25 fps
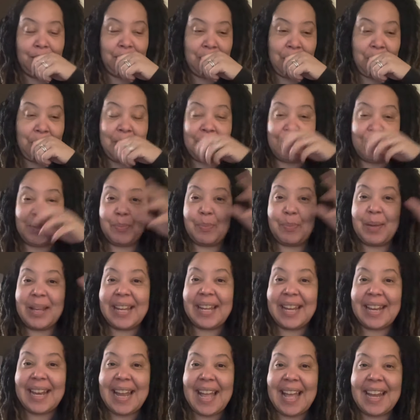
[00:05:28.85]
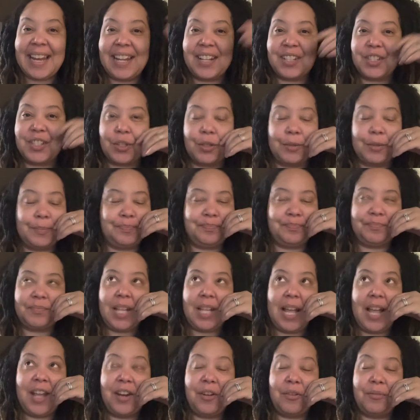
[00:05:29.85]
Nobody was picking at it, so
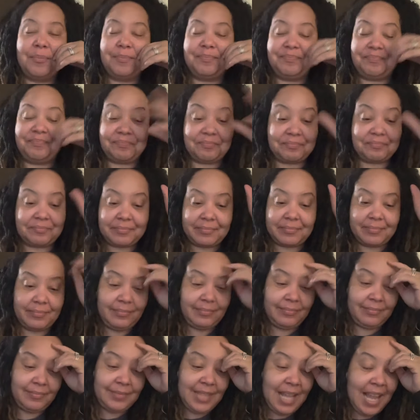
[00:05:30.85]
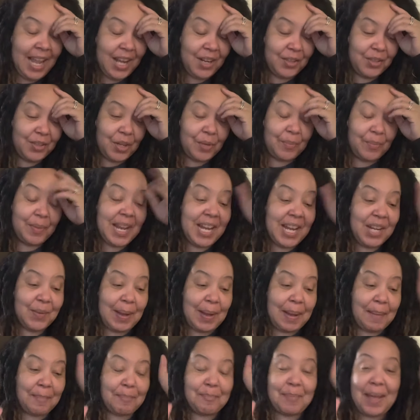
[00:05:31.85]
I don't know.
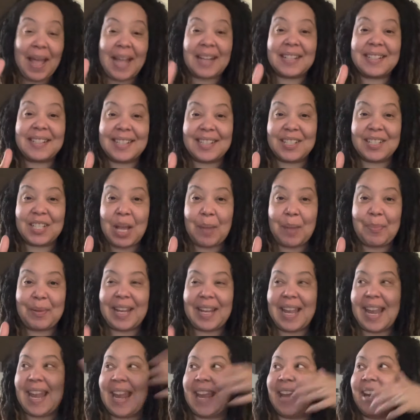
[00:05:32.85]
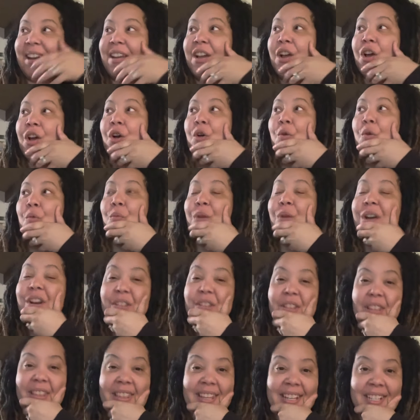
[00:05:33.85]
Anyway, back to the topic at hand. What
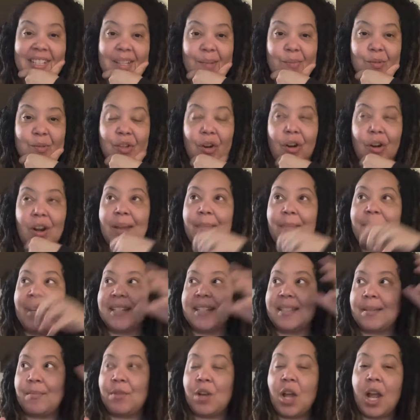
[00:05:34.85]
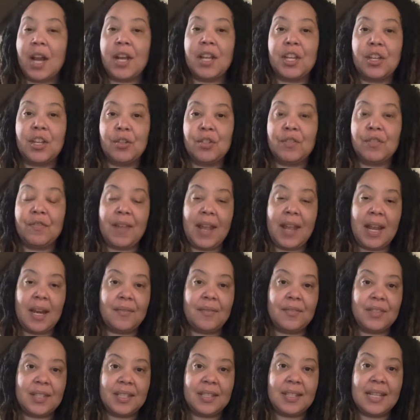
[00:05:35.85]
are the things I'm starting? Because I'm not a huge fan
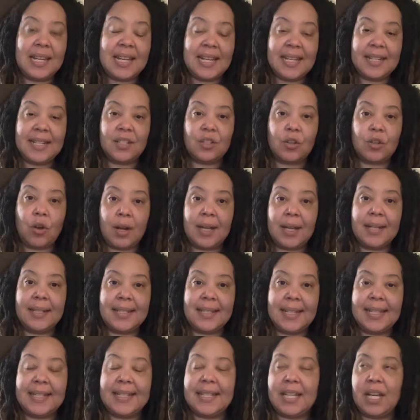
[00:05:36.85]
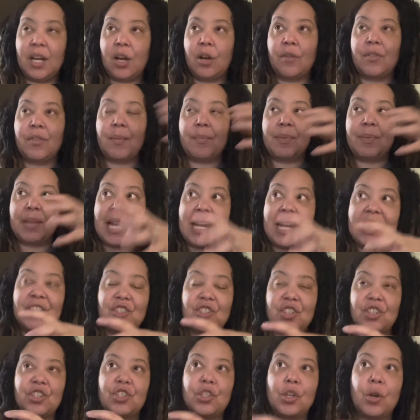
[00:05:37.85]
of starting seeds here. The
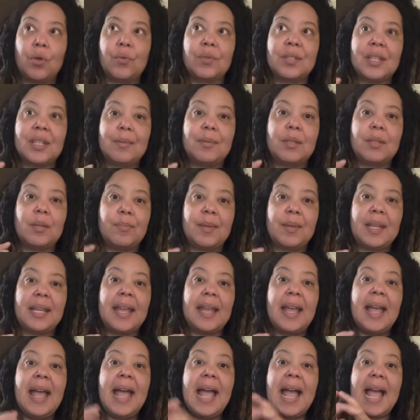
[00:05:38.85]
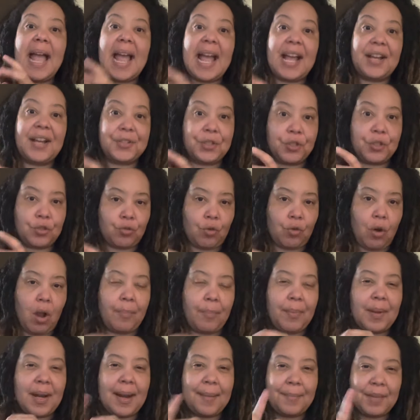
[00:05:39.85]
plants just don't seem to be as
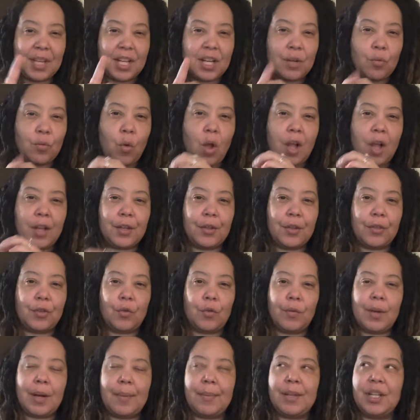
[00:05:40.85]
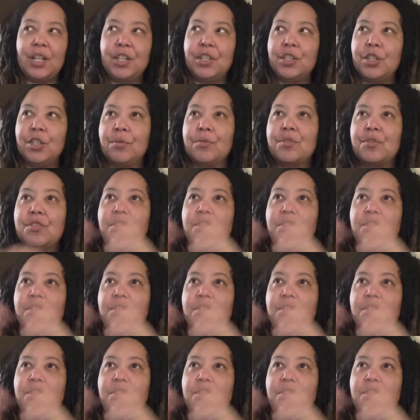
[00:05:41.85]
strong. But I'm going to walk you through what I'm going to do.